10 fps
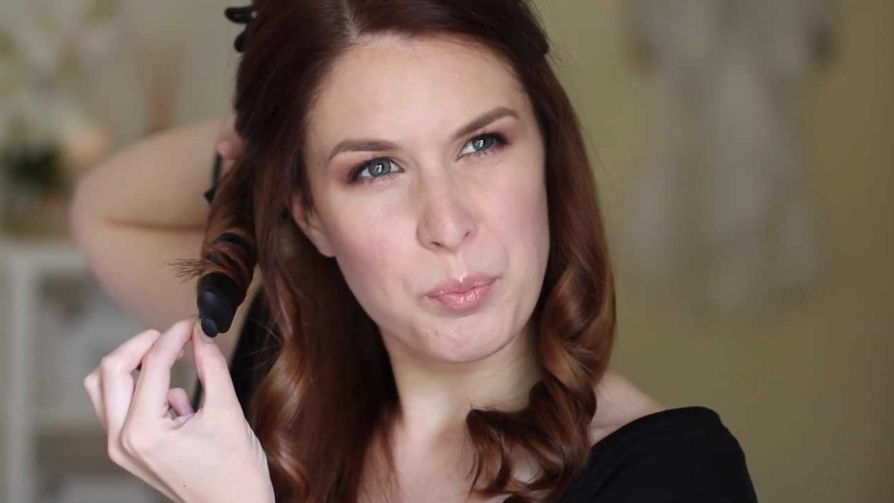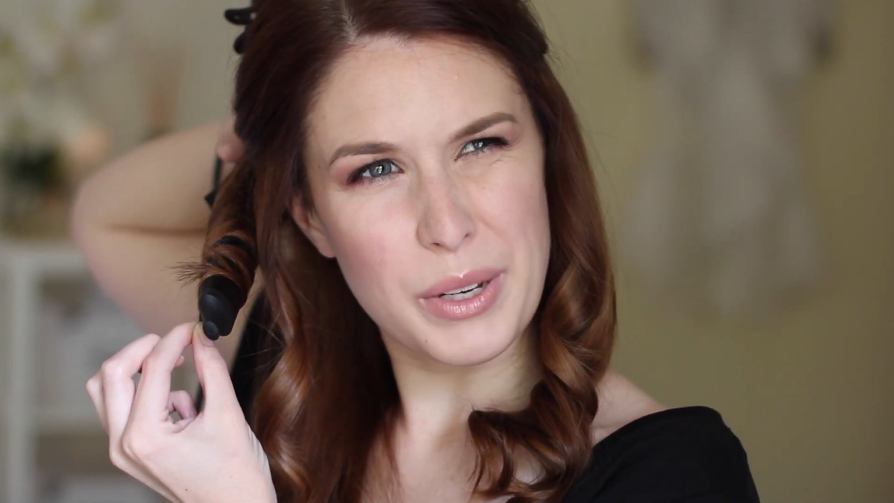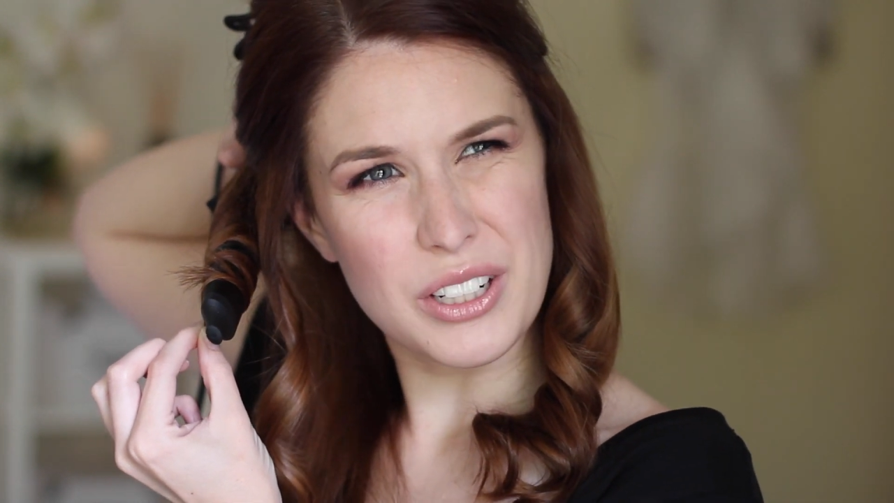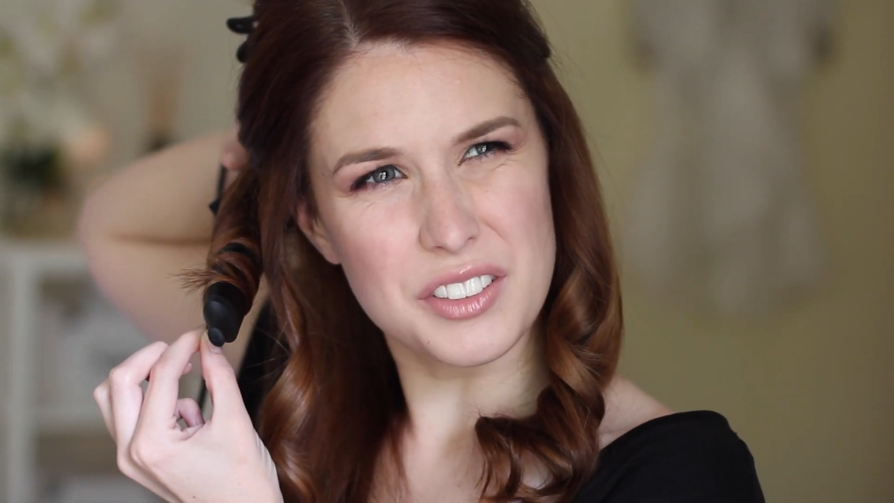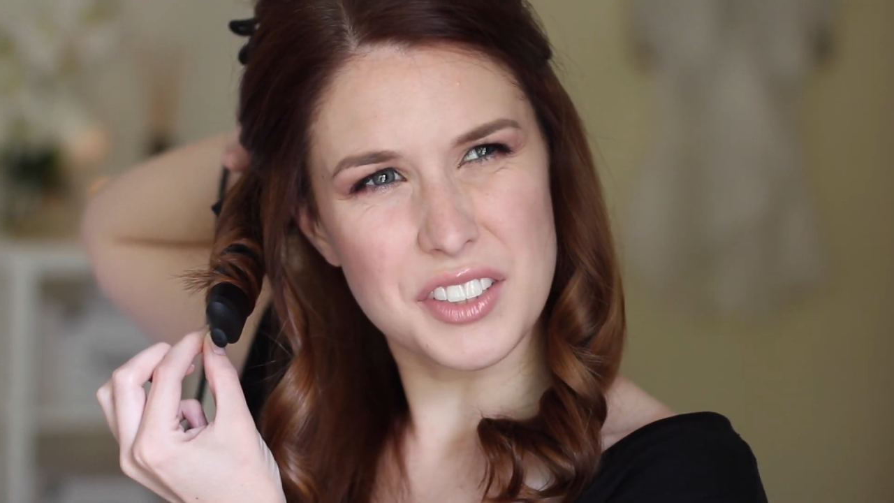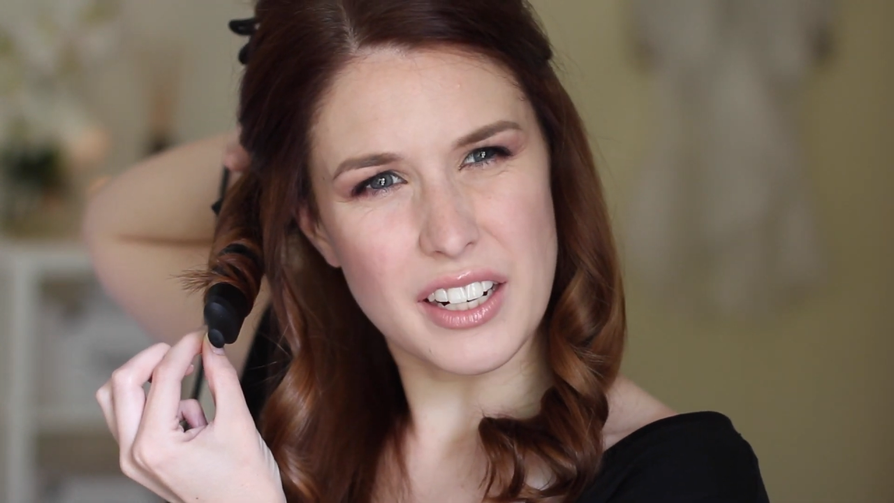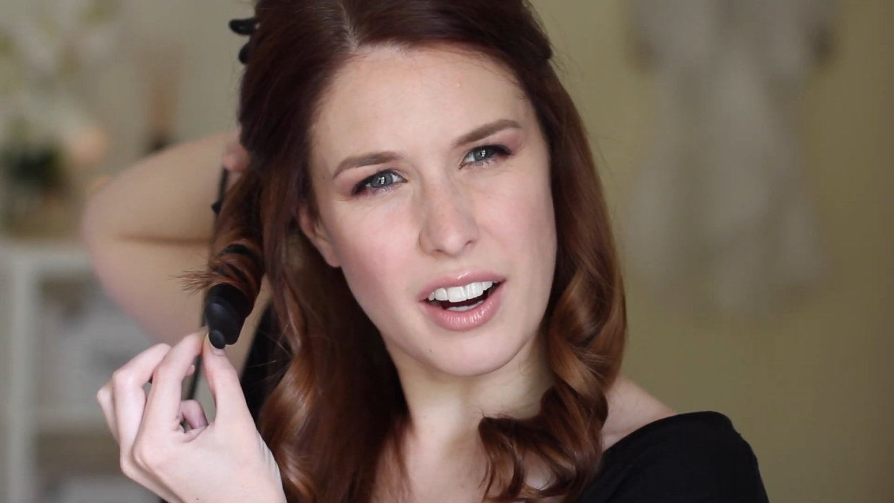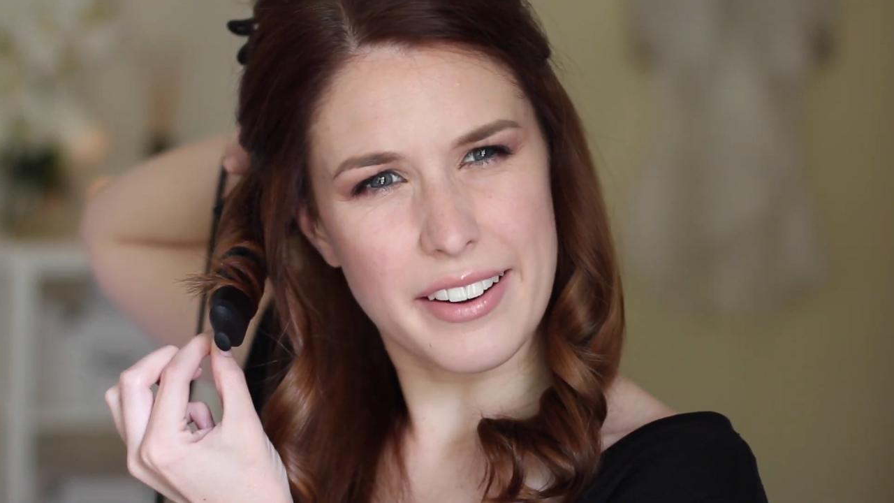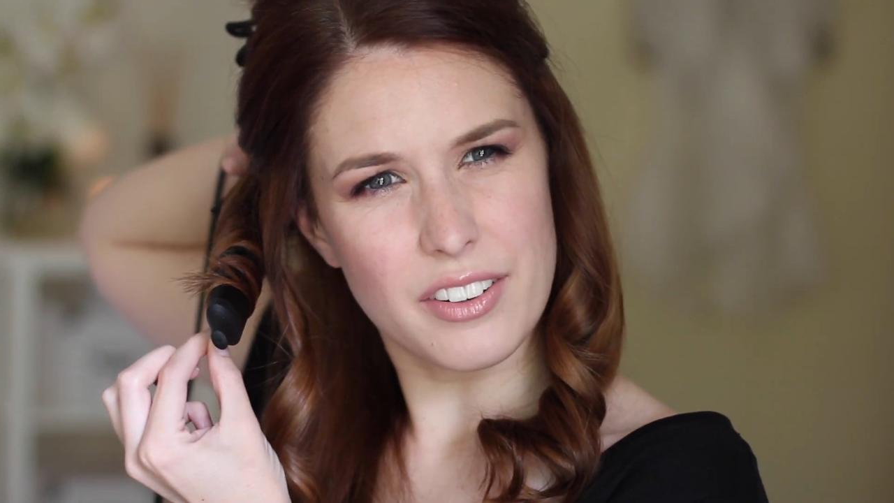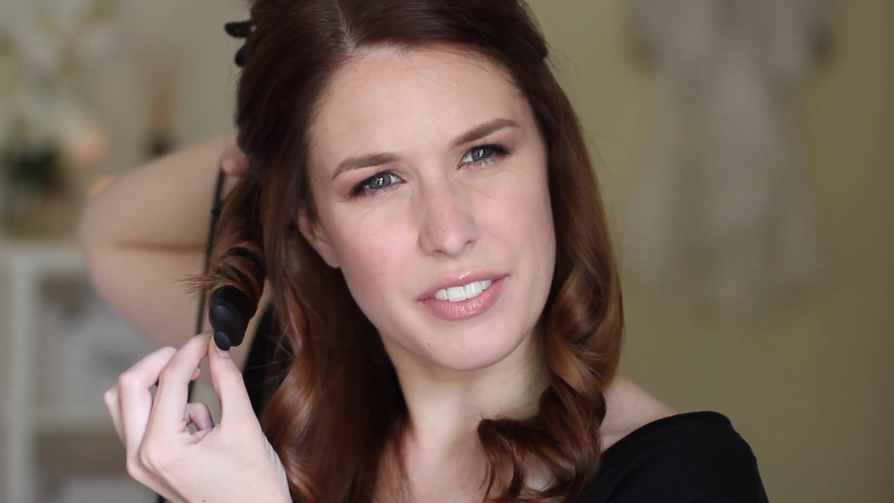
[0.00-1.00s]
because they
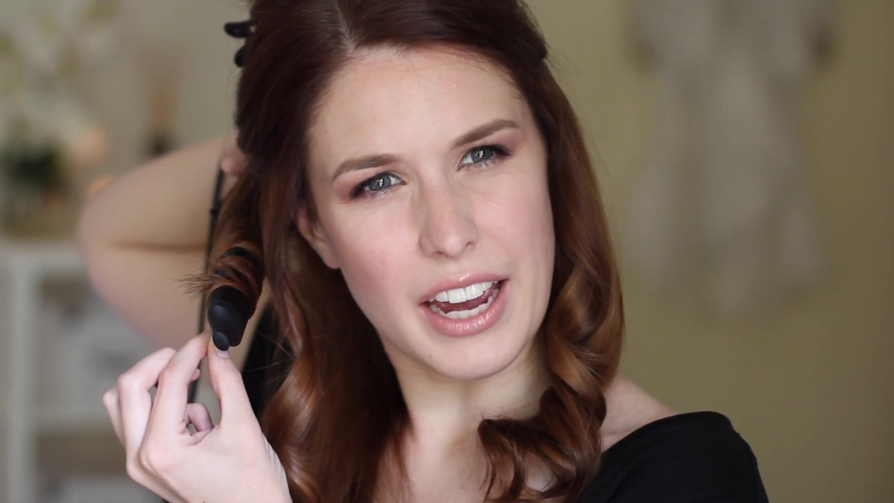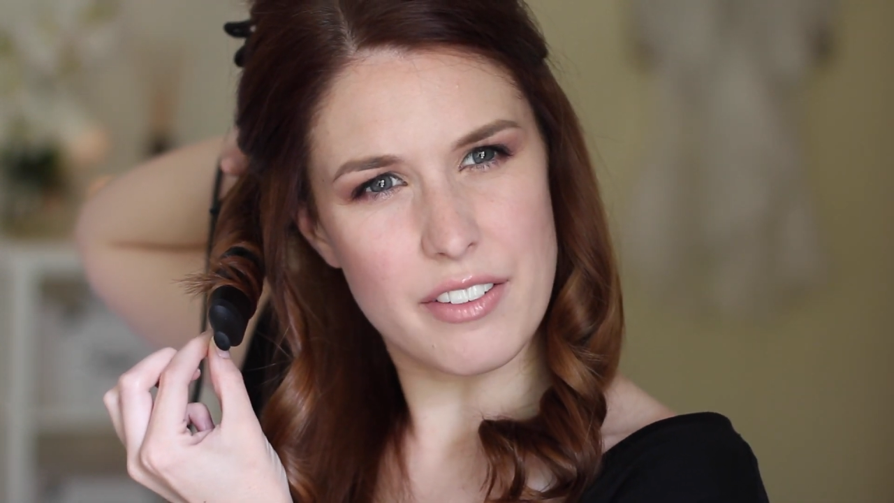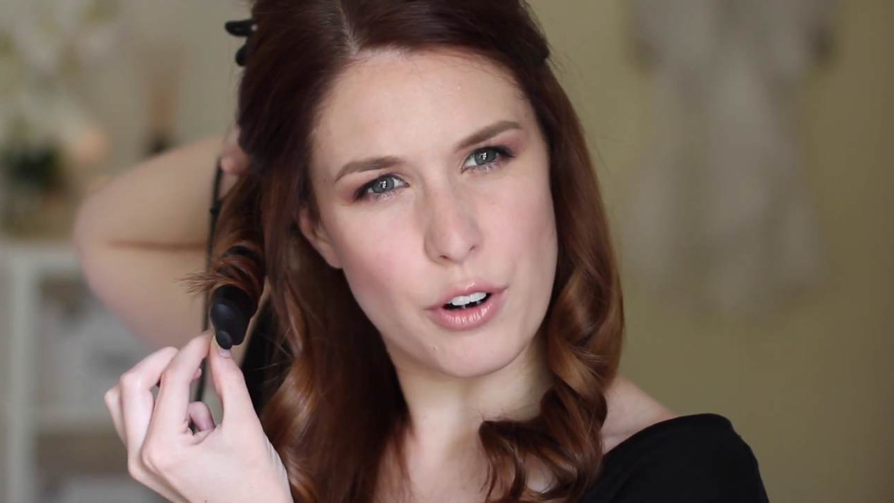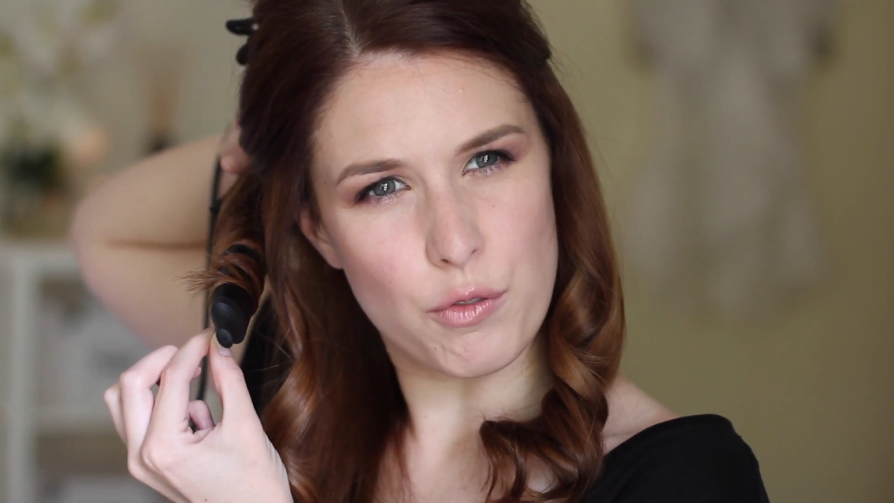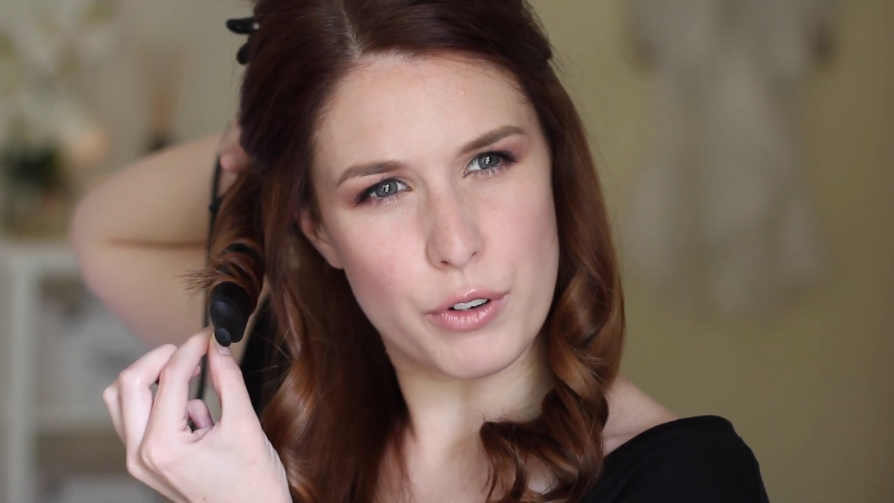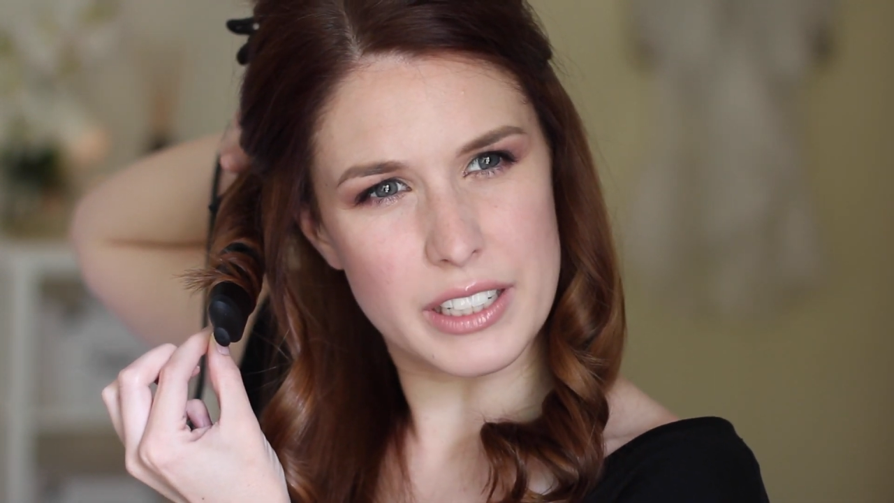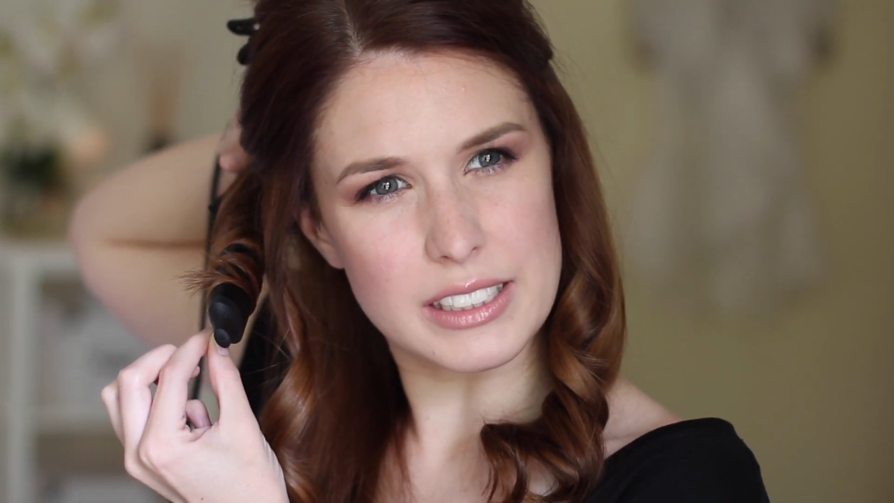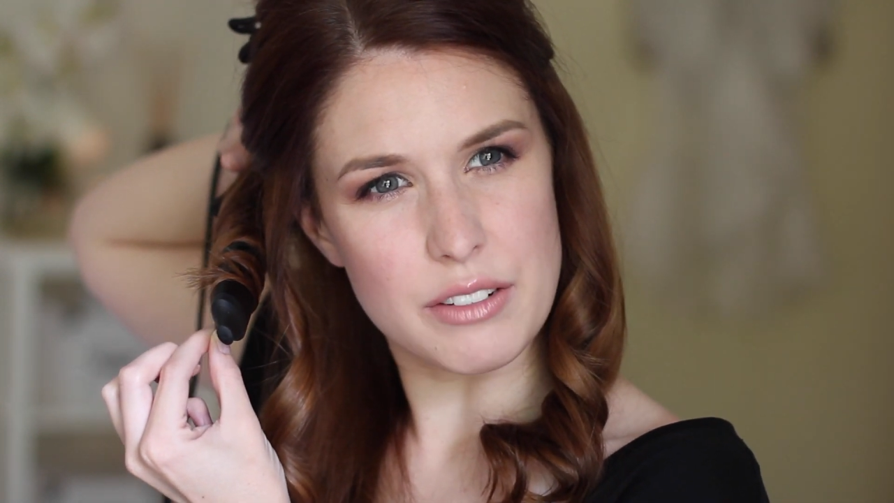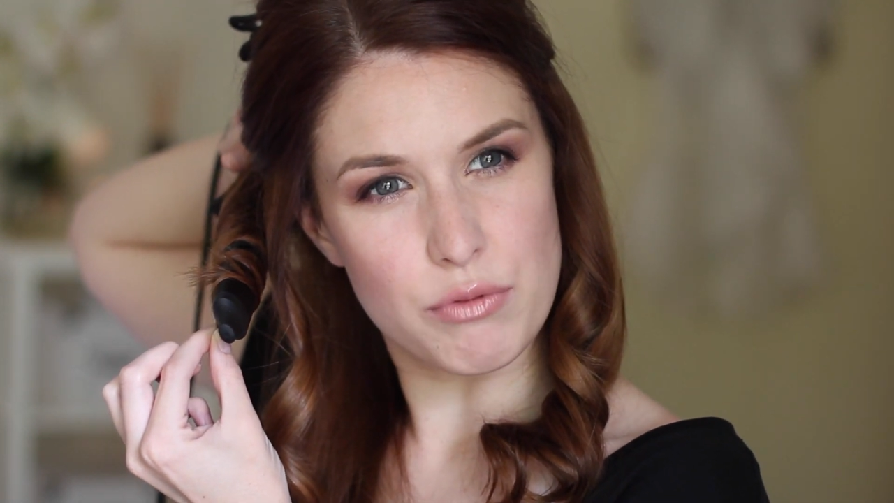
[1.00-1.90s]
kind of gave a really,